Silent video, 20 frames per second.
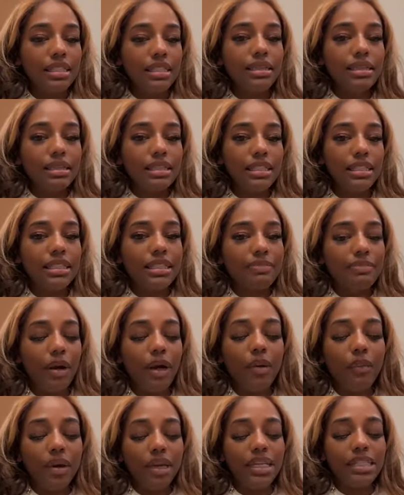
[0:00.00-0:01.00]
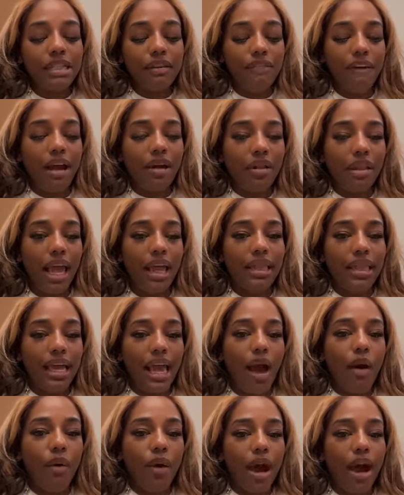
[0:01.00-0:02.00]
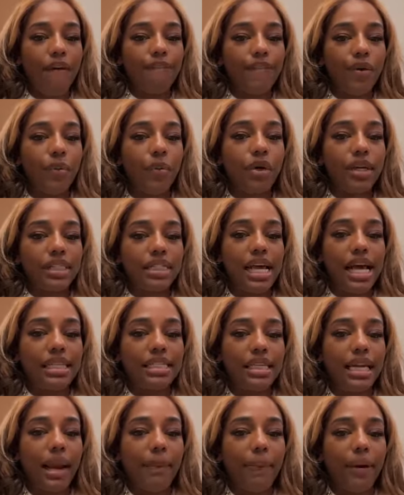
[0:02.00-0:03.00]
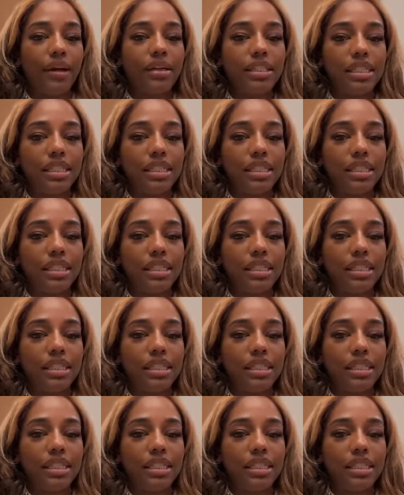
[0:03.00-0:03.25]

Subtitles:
Spirit, what is the final likely outcome for water signs in their